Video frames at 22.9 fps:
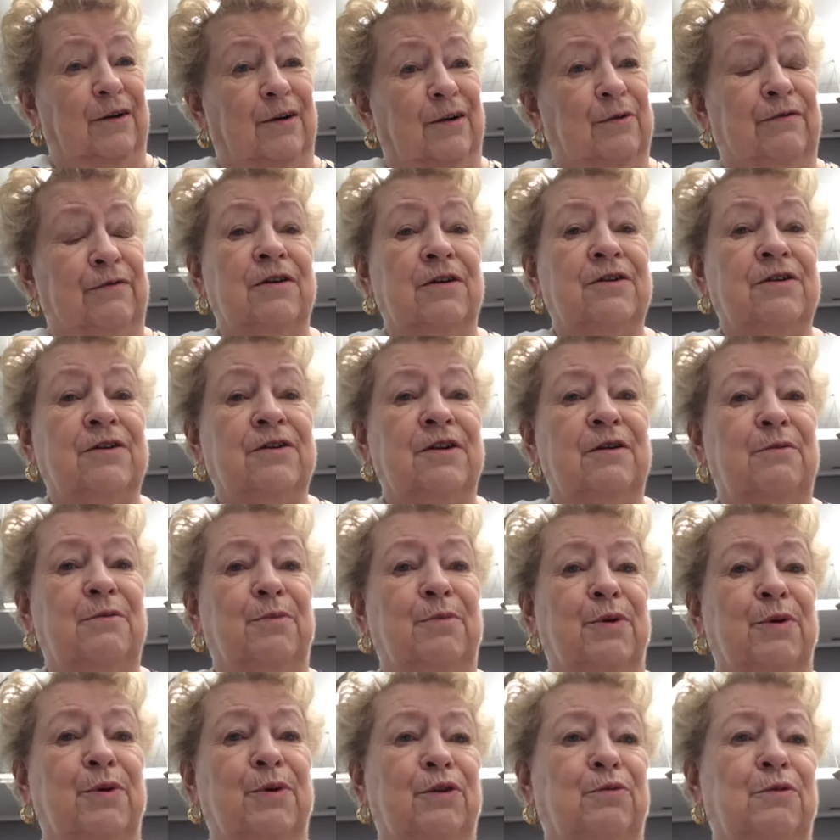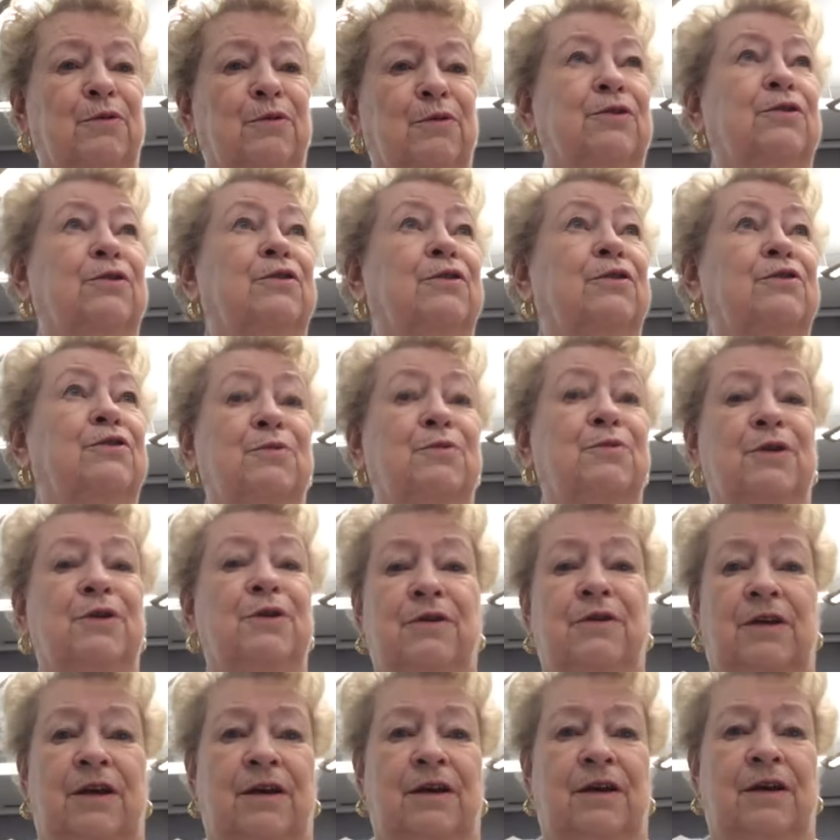We've all seen birth returns
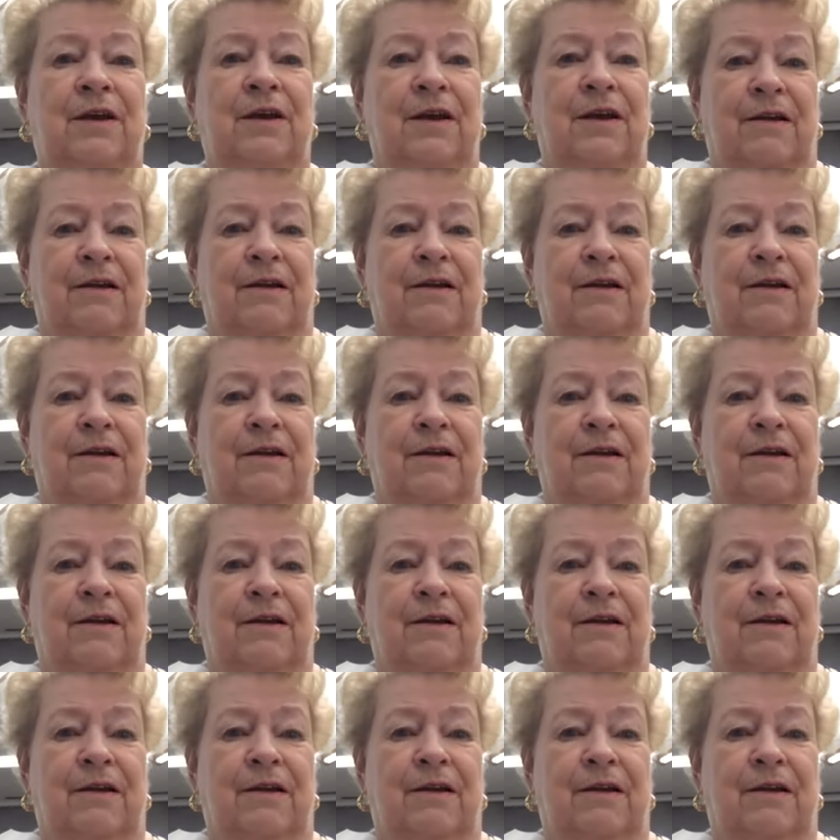where the